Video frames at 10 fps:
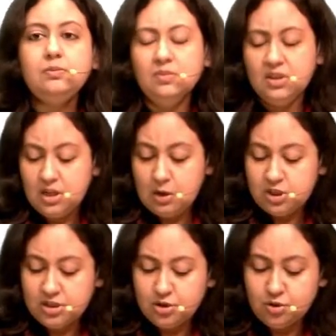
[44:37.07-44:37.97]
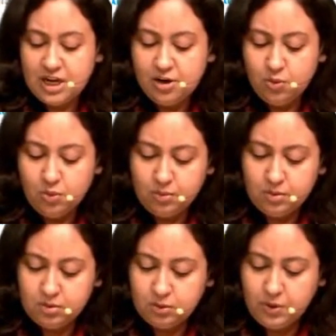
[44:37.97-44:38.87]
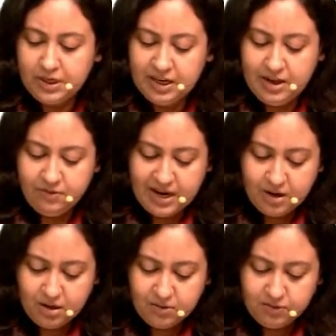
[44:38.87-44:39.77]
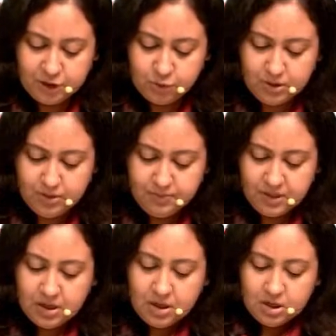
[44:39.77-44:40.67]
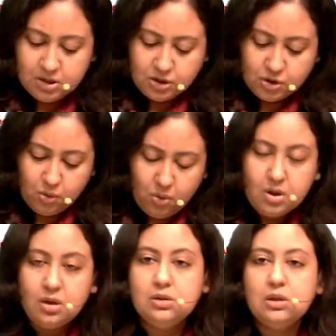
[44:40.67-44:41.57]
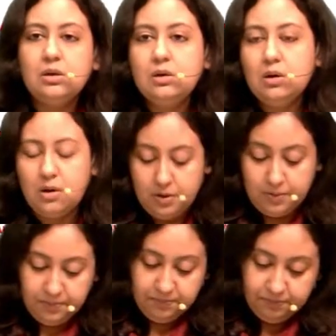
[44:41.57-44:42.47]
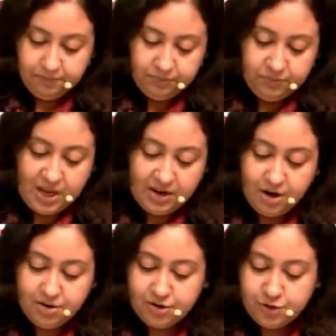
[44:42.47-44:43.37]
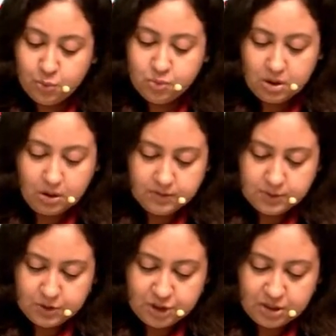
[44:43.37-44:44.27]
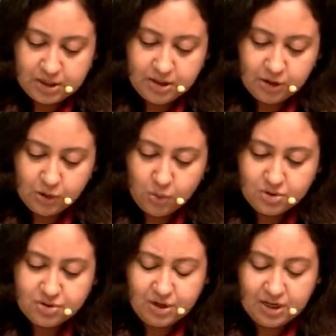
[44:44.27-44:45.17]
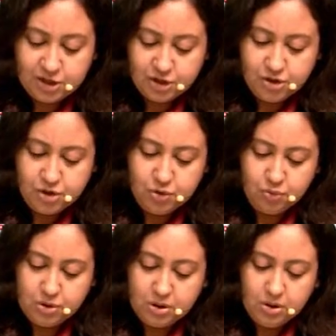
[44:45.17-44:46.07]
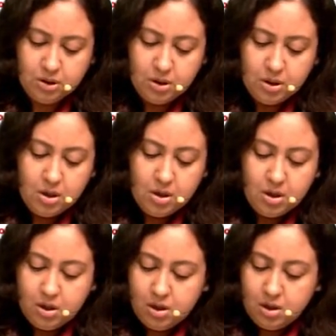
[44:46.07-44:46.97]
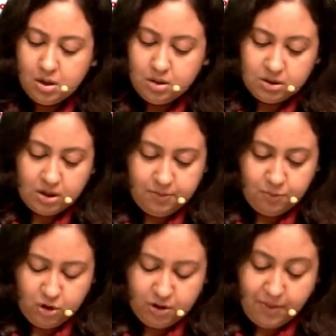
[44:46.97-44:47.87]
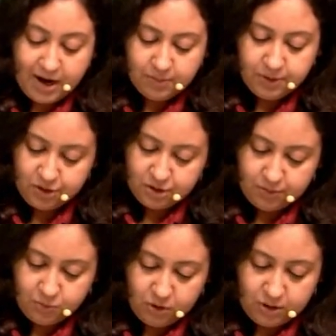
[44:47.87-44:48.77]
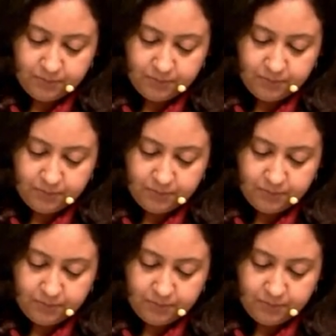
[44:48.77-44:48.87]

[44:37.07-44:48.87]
Now just to tell you quickly via a visual, so there are two nerves which are in close relation to the third molar, mandibular third molar.